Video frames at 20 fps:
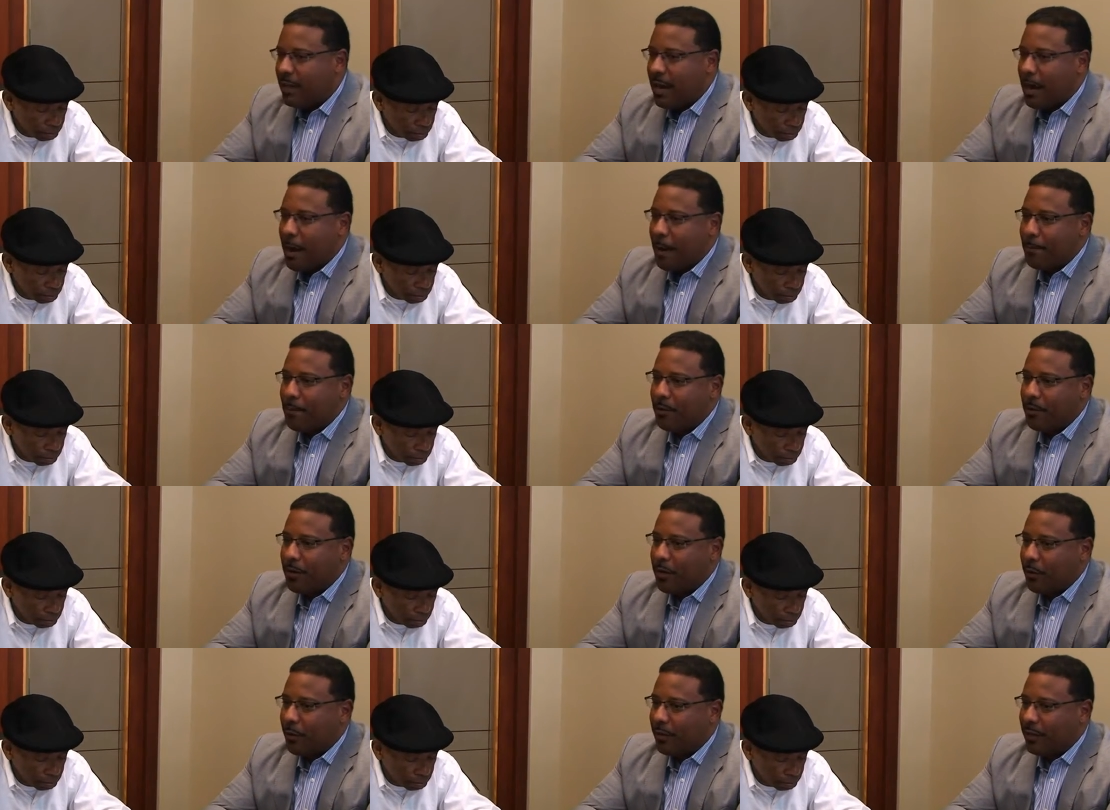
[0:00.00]
Speaker 1: Um, you can
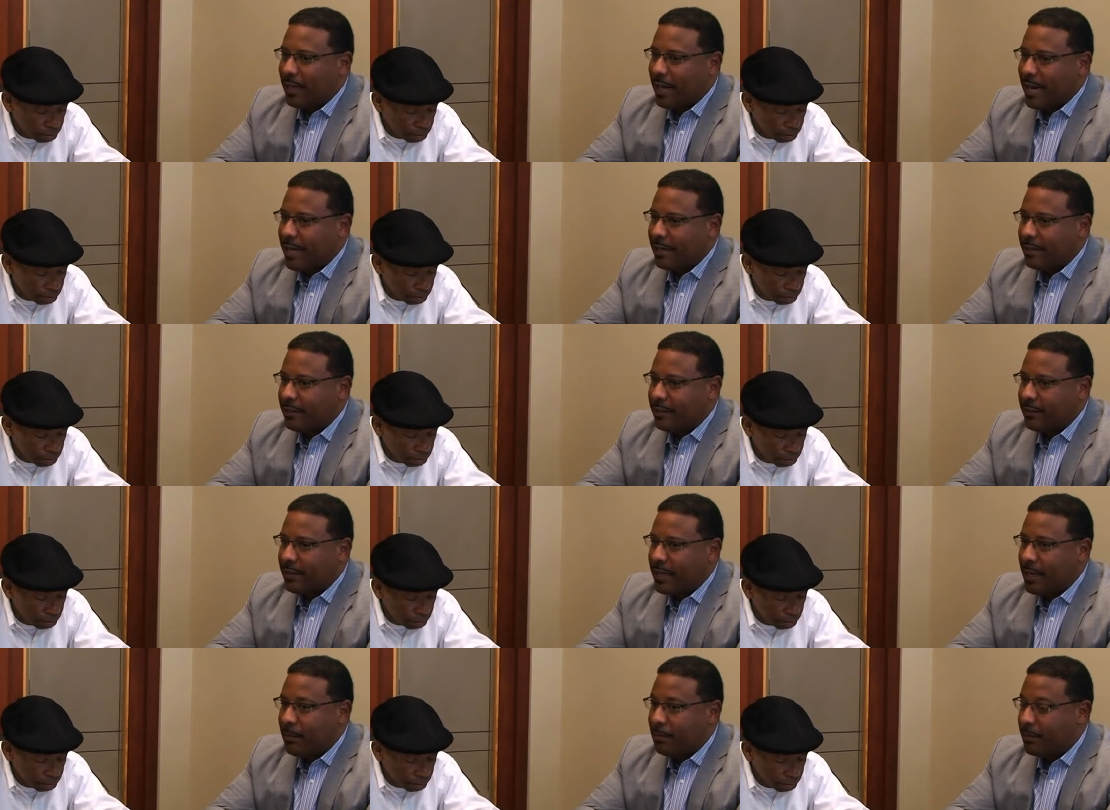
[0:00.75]
go online and do
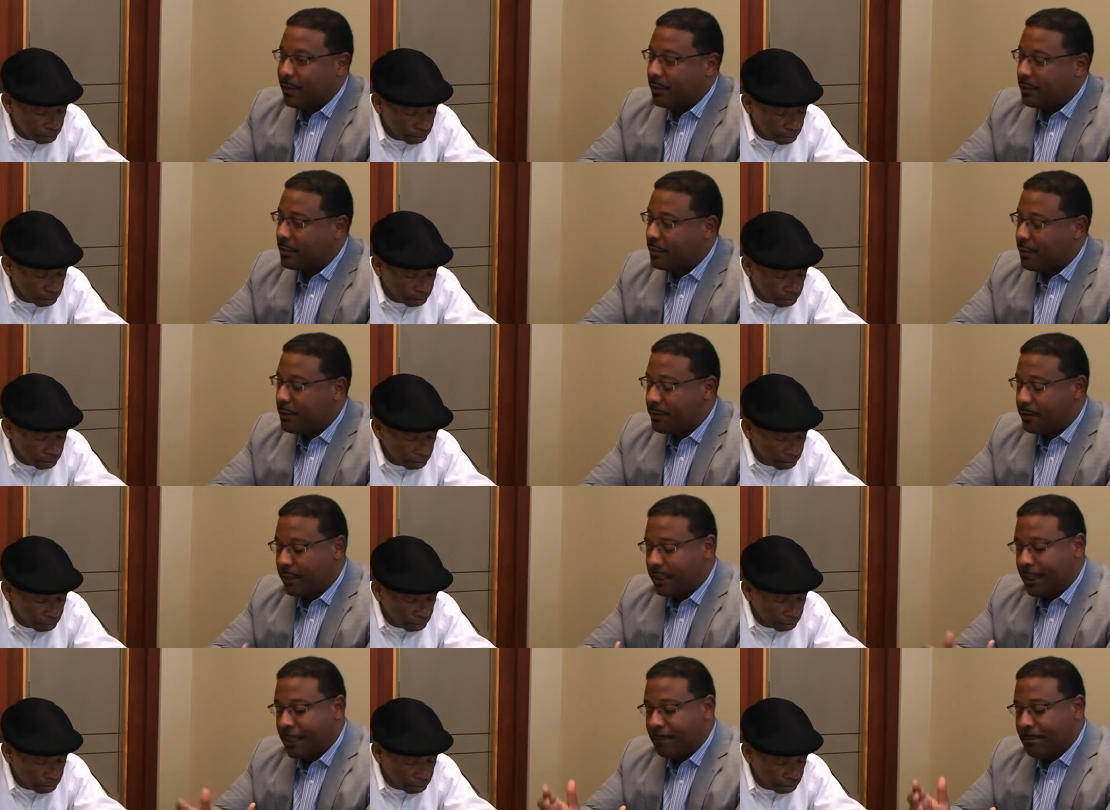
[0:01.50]
that. But
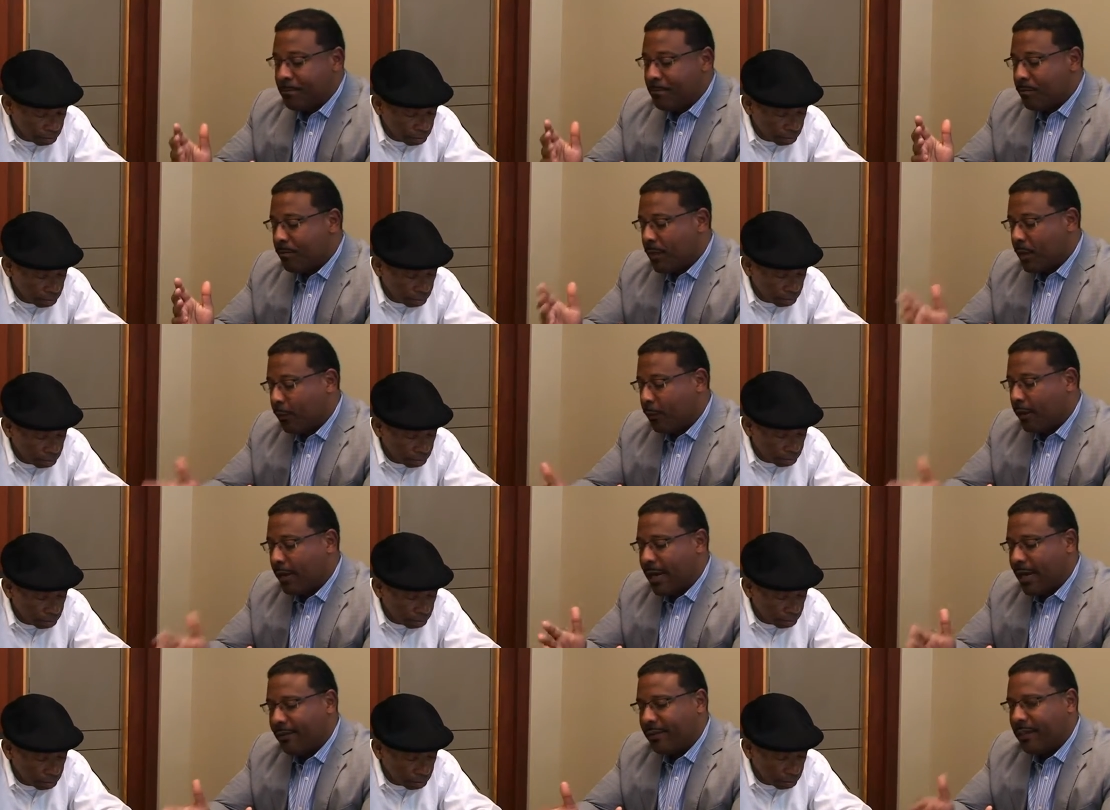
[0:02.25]
certainly, we're
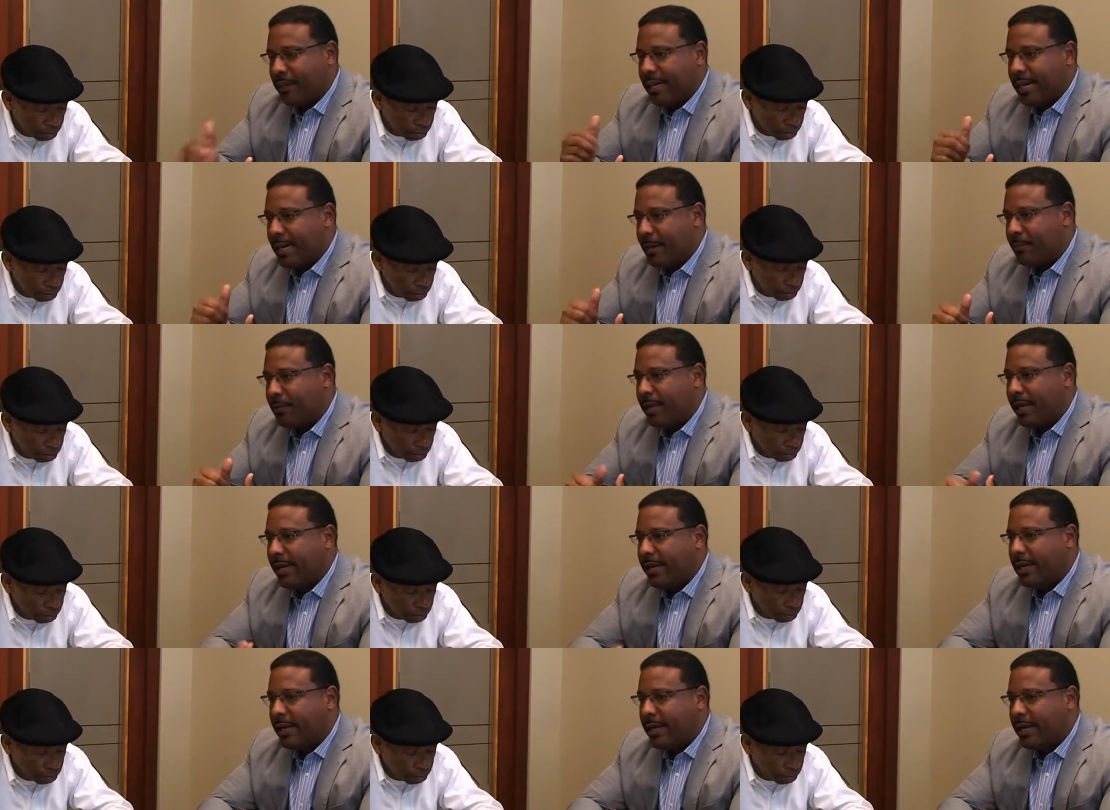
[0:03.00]
having a campaign